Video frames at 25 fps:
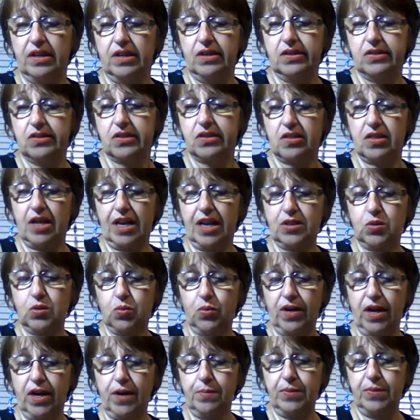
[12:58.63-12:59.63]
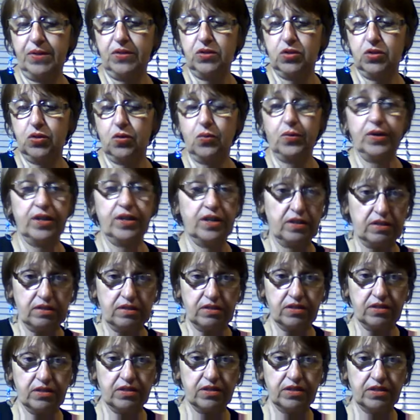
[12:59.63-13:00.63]
So that's what I've been doing,
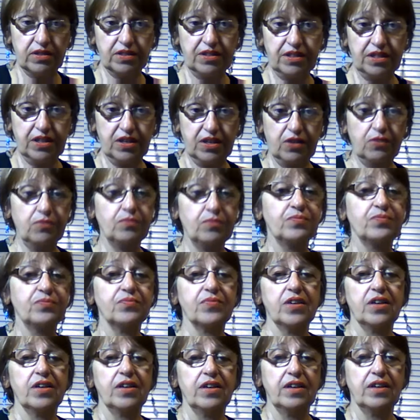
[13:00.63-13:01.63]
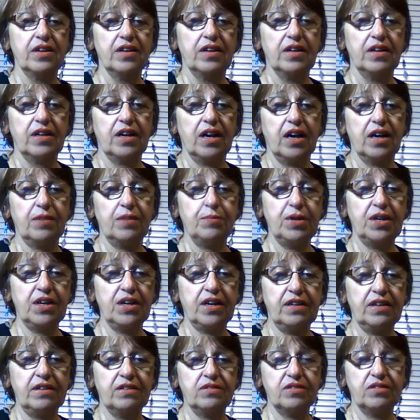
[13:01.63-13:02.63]
you know. I
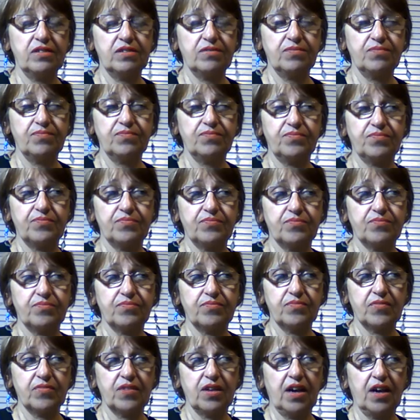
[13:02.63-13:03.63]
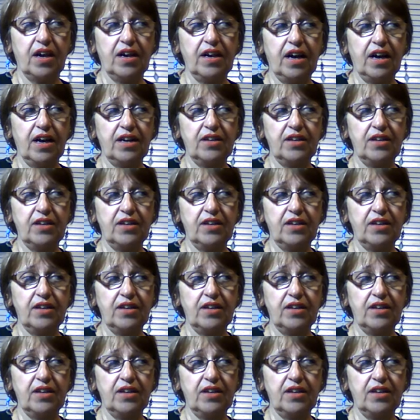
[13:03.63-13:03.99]
mean, I got